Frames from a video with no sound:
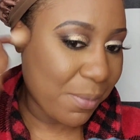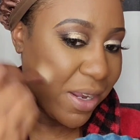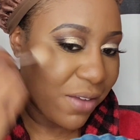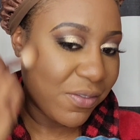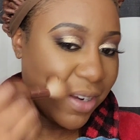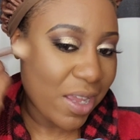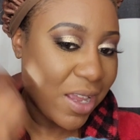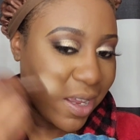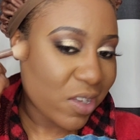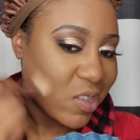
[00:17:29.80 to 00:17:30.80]
I mean, I feel
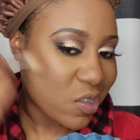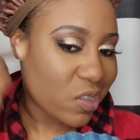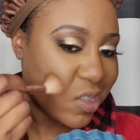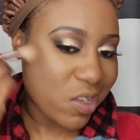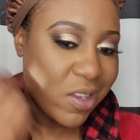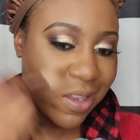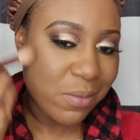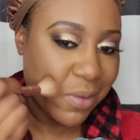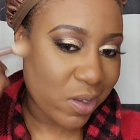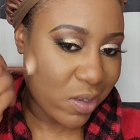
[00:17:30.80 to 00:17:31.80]
like I can see
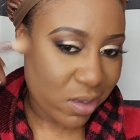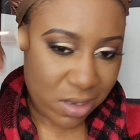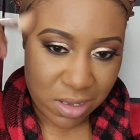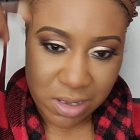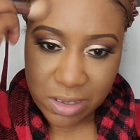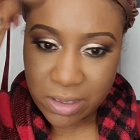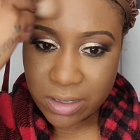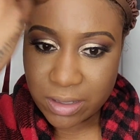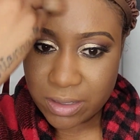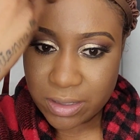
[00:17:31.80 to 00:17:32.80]
it, but
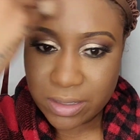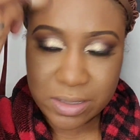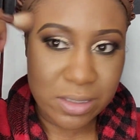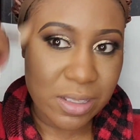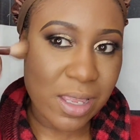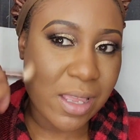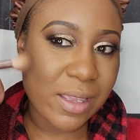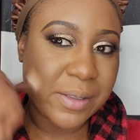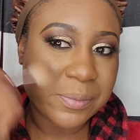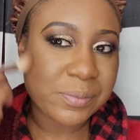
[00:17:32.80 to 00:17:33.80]
it's
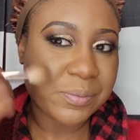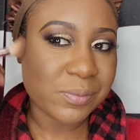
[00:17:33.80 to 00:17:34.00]
not